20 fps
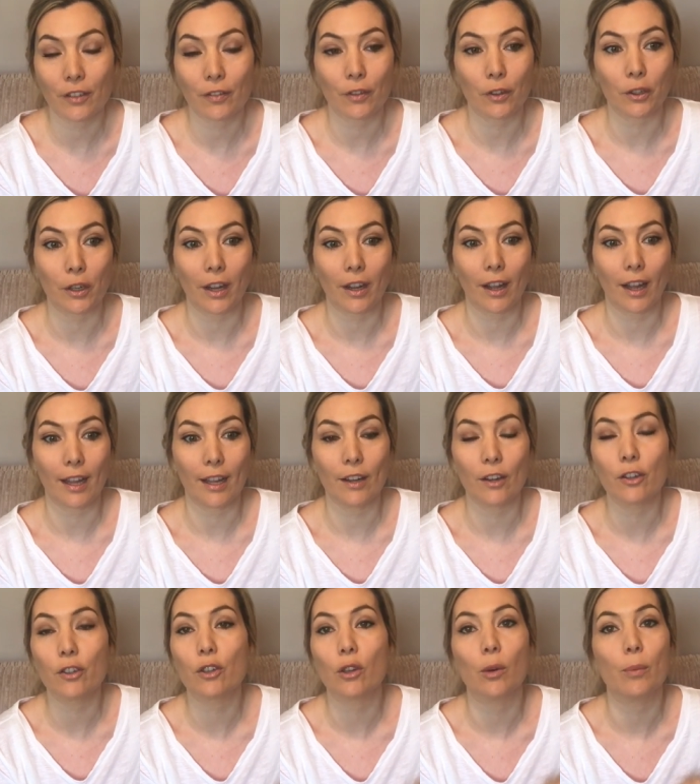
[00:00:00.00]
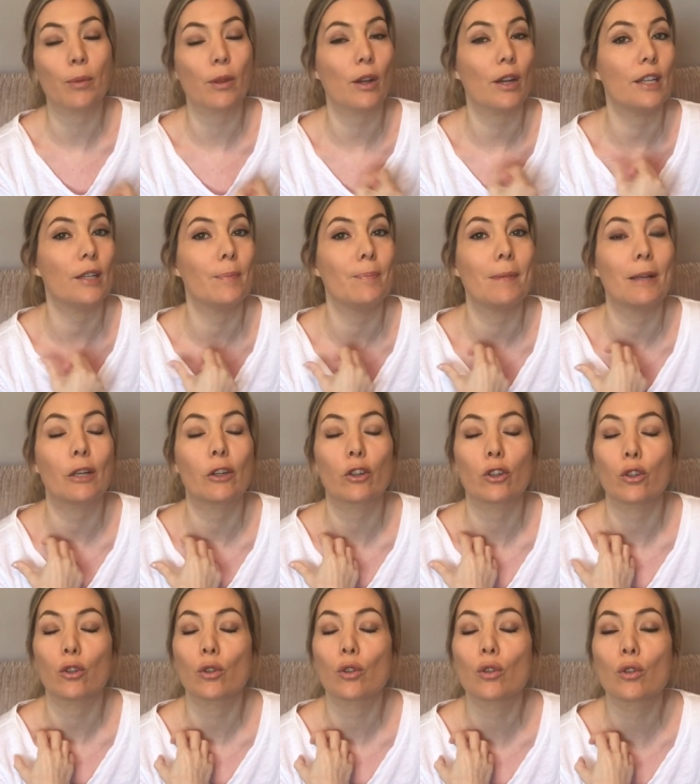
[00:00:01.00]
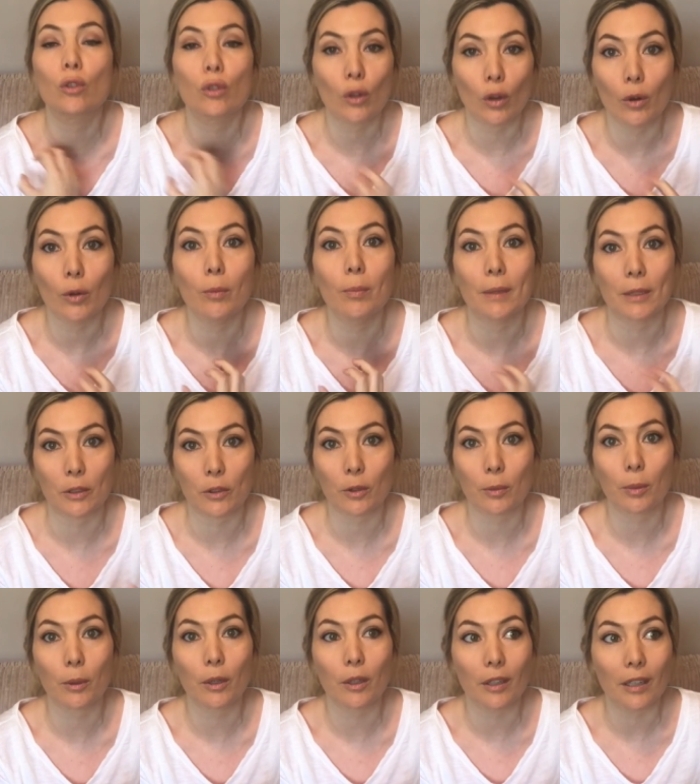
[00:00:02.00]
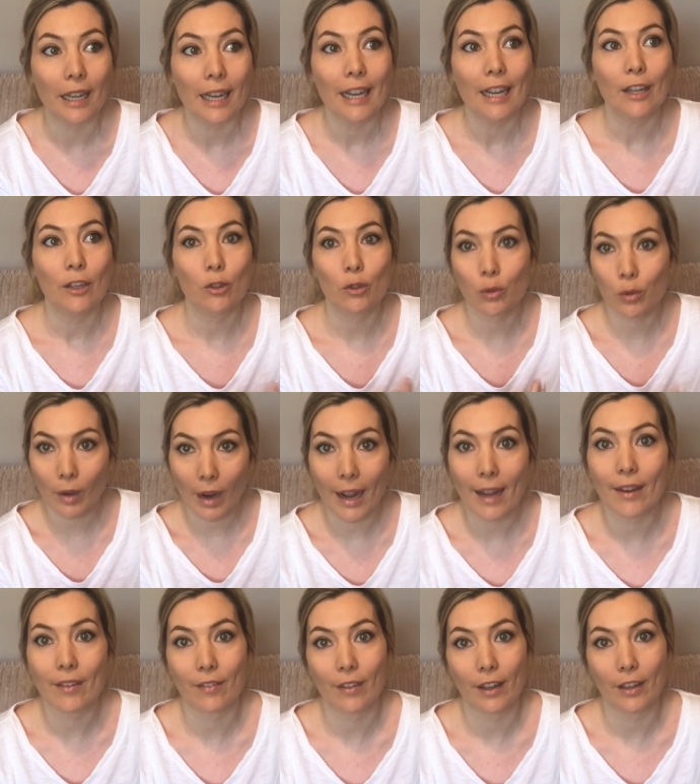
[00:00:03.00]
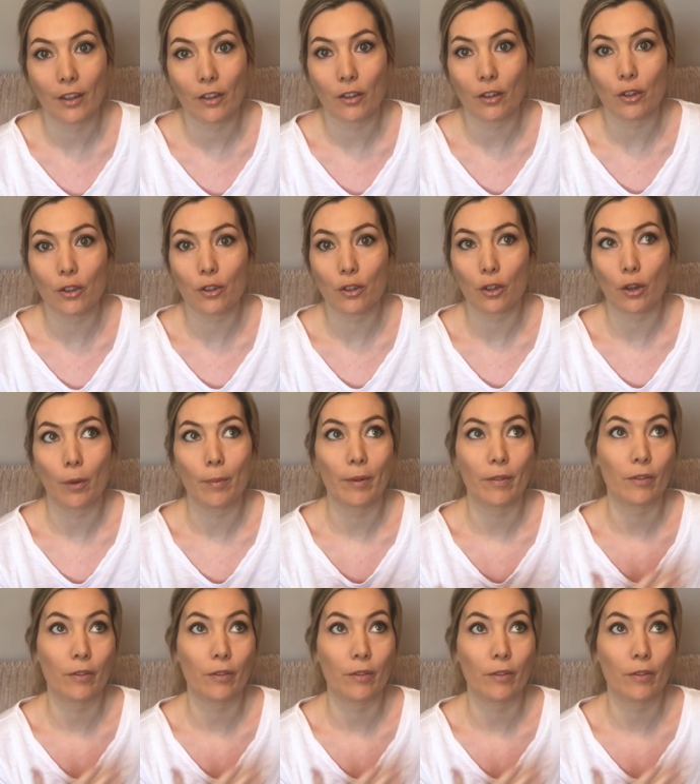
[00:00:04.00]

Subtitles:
If you're in a job that it makes you so miserable, try and find a new job.